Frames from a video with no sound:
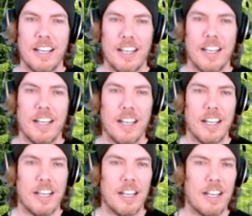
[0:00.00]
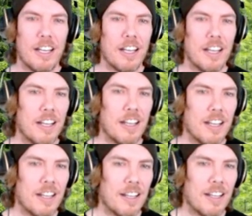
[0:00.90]

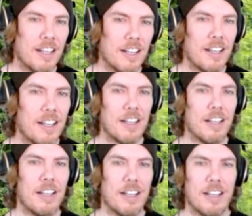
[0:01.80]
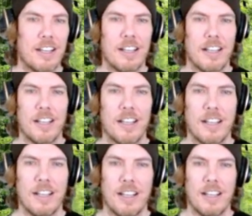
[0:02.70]

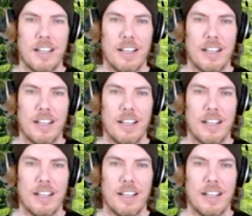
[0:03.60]
(not speaking)